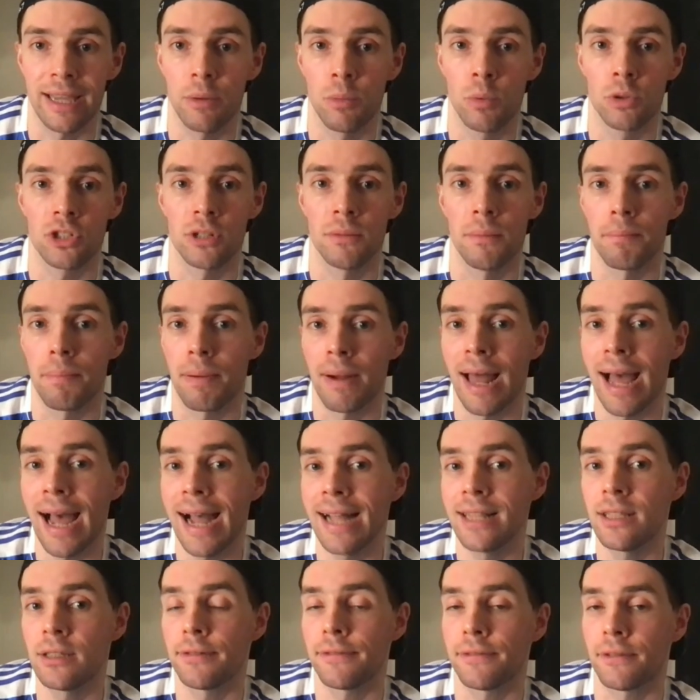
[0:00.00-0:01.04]
it wasn't
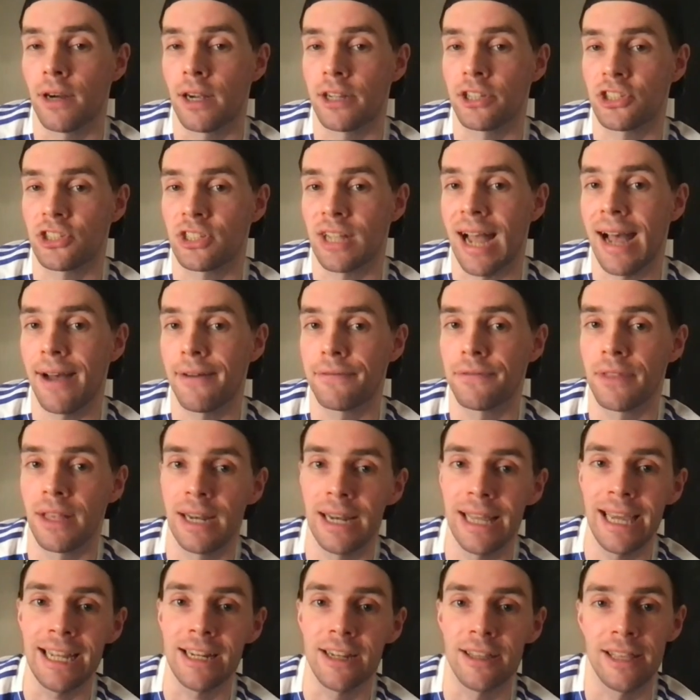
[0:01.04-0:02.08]
planned for us to have the
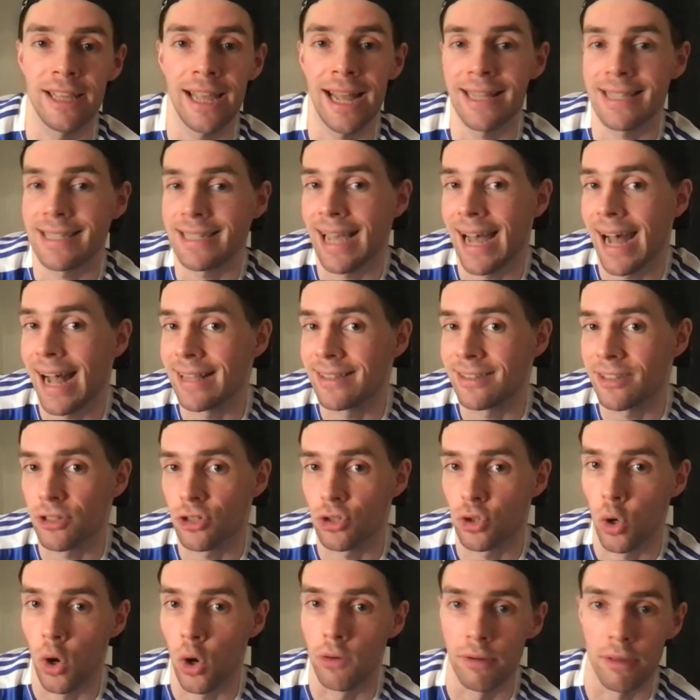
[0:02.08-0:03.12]
lead at the Etihad
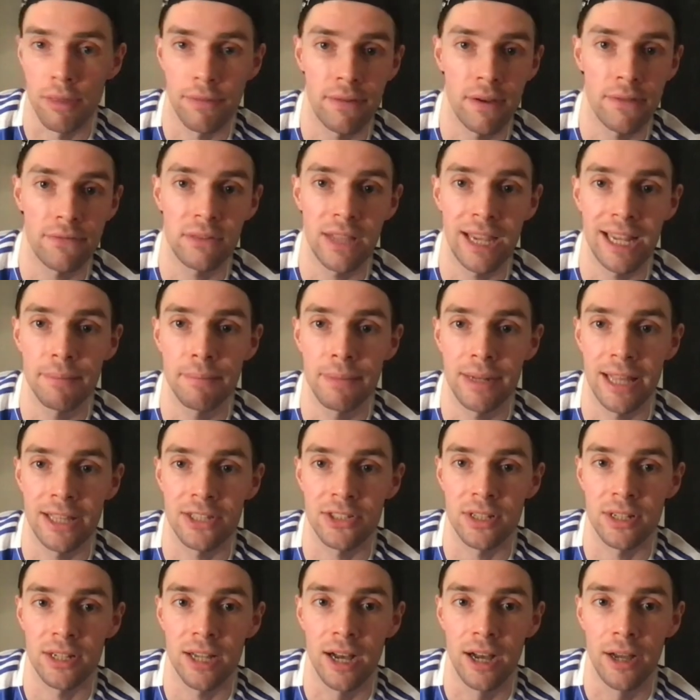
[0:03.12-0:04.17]
sort of with 15
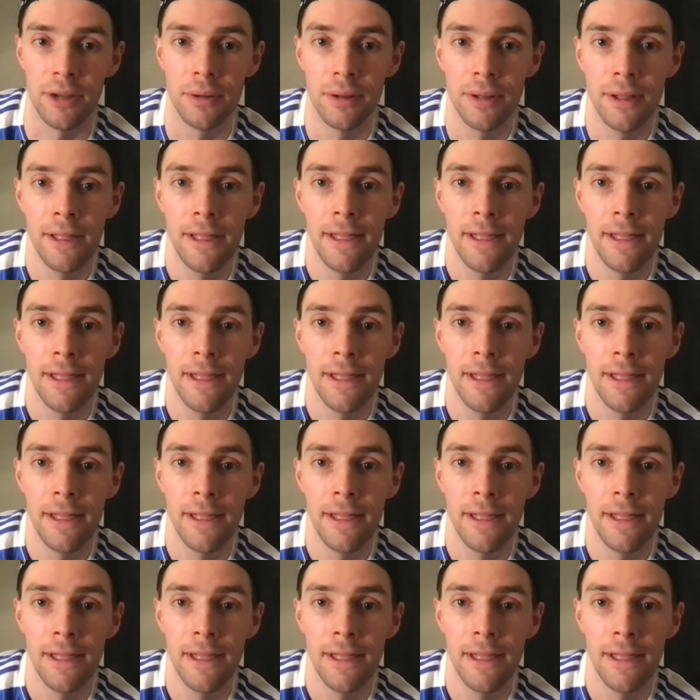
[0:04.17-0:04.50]
minutes to go,